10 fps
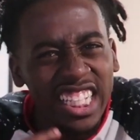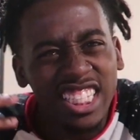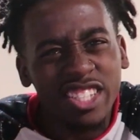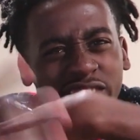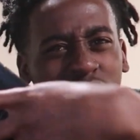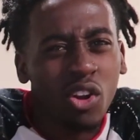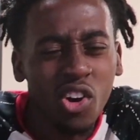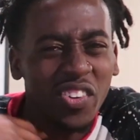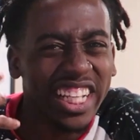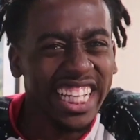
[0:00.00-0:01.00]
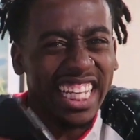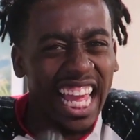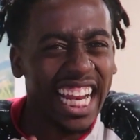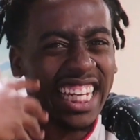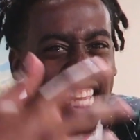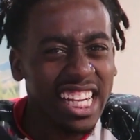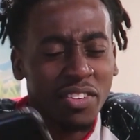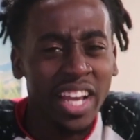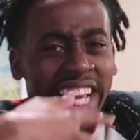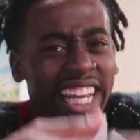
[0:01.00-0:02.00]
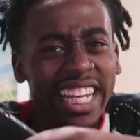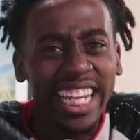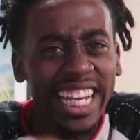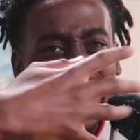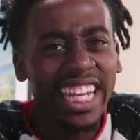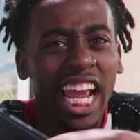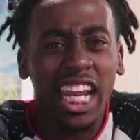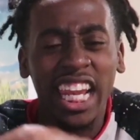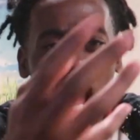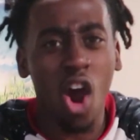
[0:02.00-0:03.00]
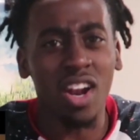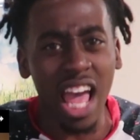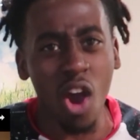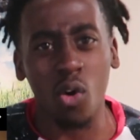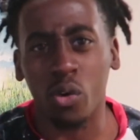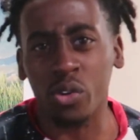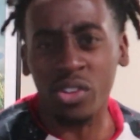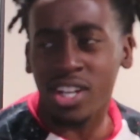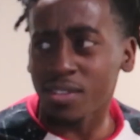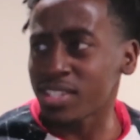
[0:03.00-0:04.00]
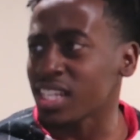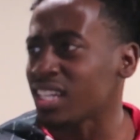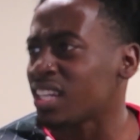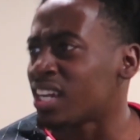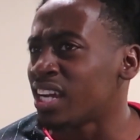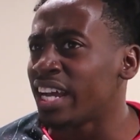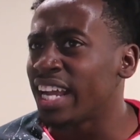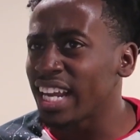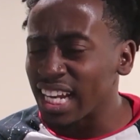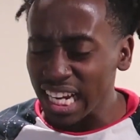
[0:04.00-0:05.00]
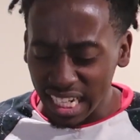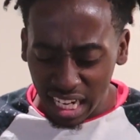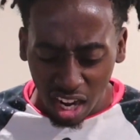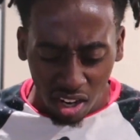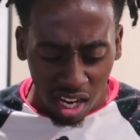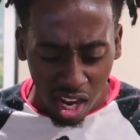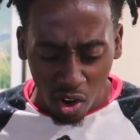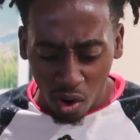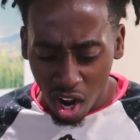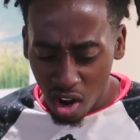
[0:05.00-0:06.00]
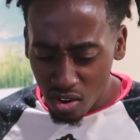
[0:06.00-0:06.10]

He just throwing with it. He like letting he let it all out. You know what I'm saying? He let it all out.